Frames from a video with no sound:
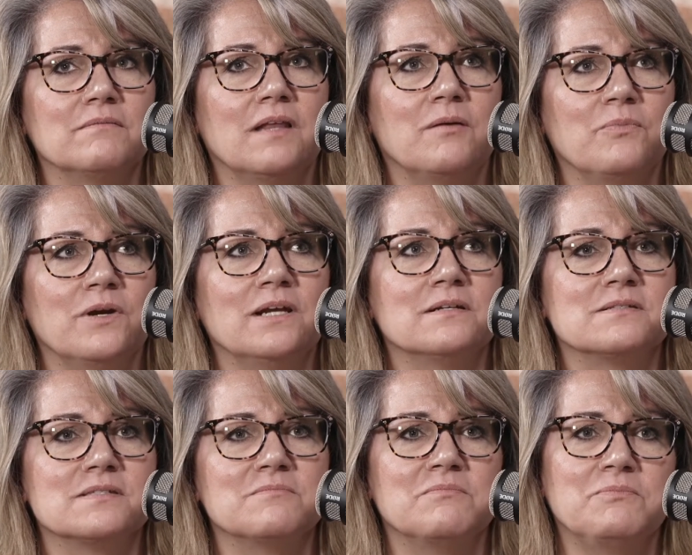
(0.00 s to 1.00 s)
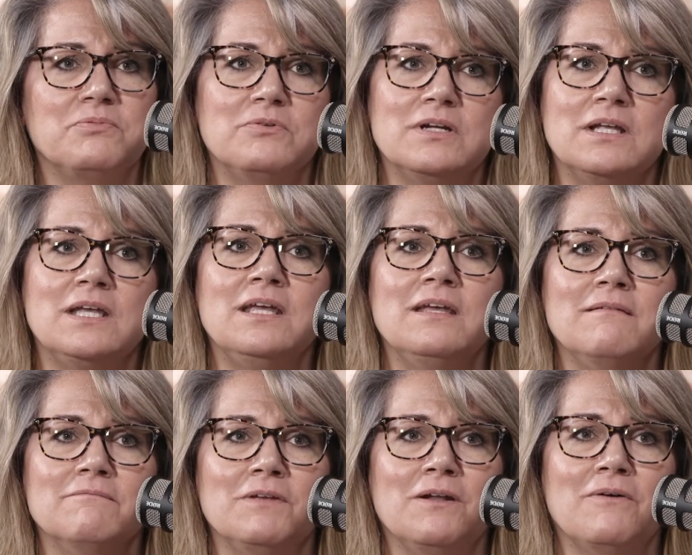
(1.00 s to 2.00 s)
that brings some
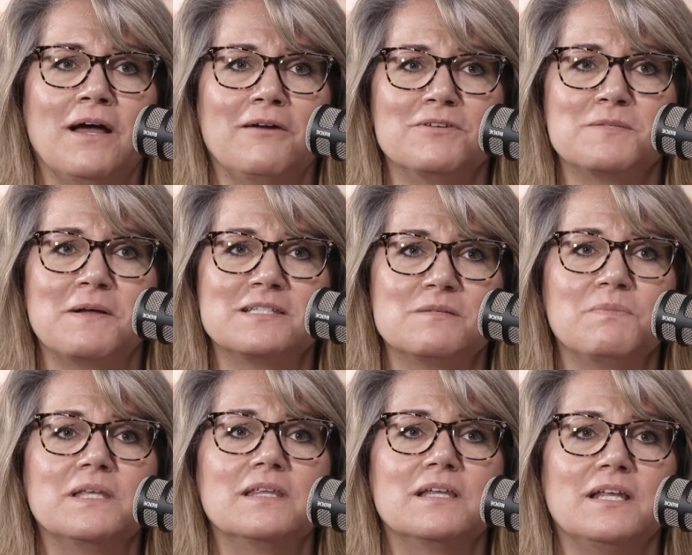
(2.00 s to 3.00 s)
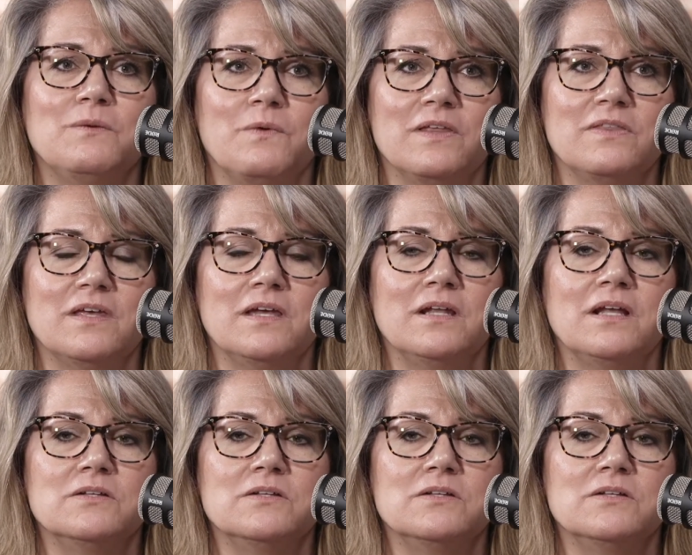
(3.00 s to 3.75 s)
pretty, high responsibility with it.